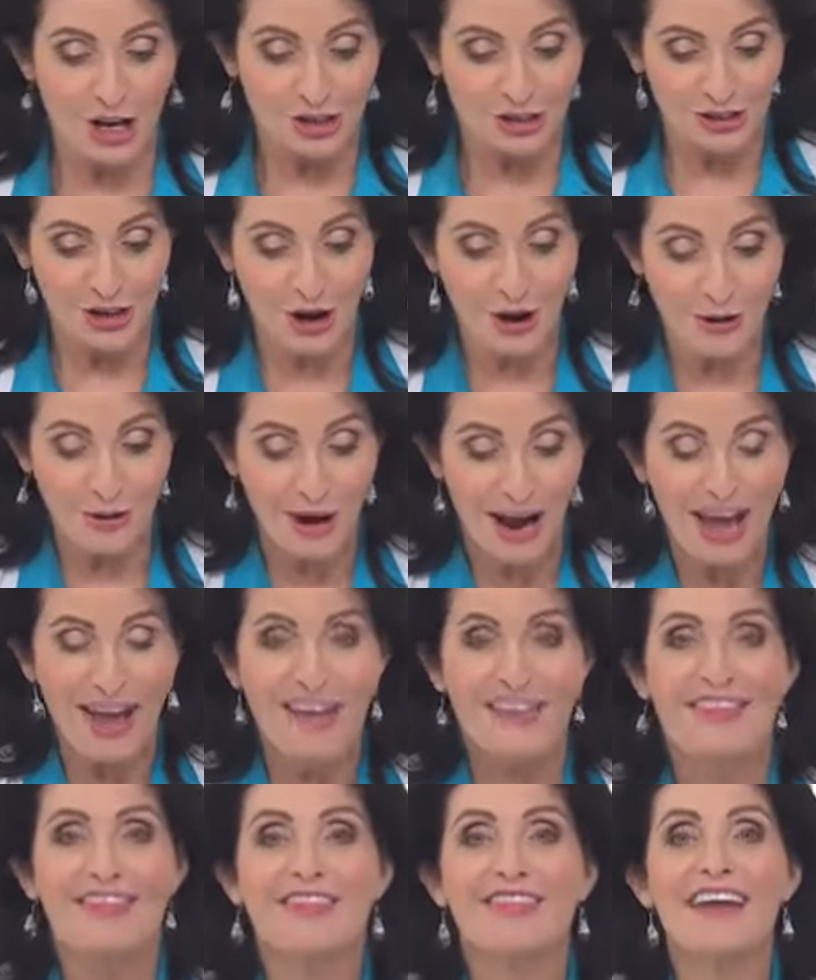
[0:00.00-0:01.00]
So
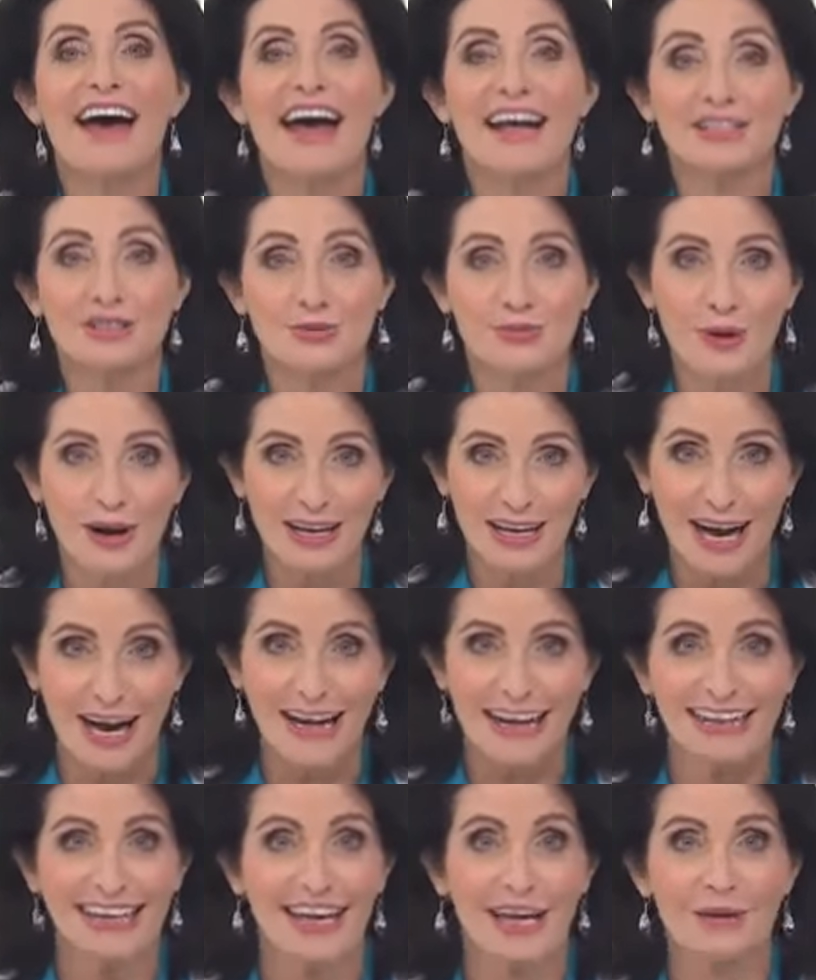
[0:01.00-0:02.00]
that's why
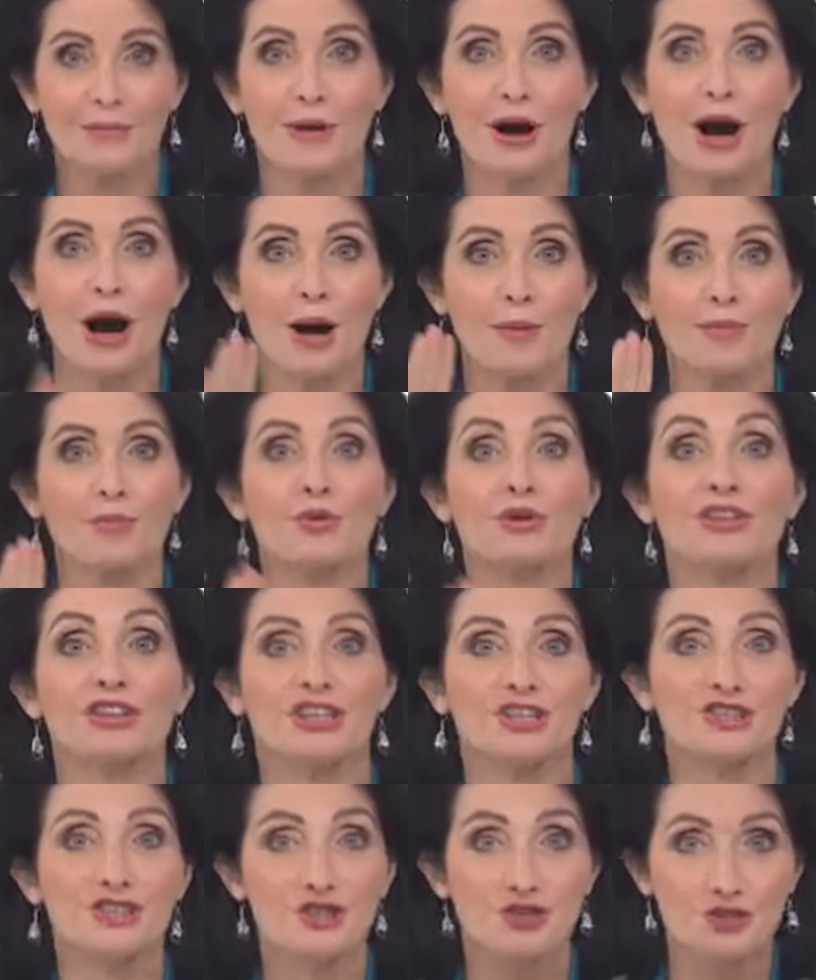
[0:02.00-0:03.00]
I came up with
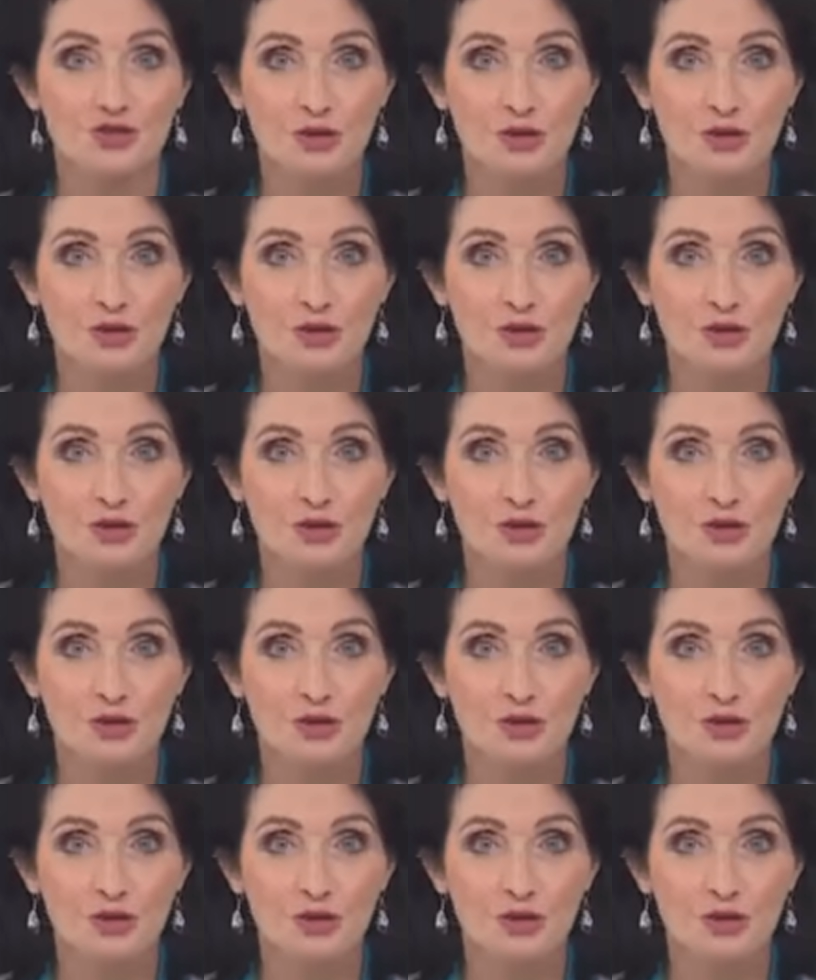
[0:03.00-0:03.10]
this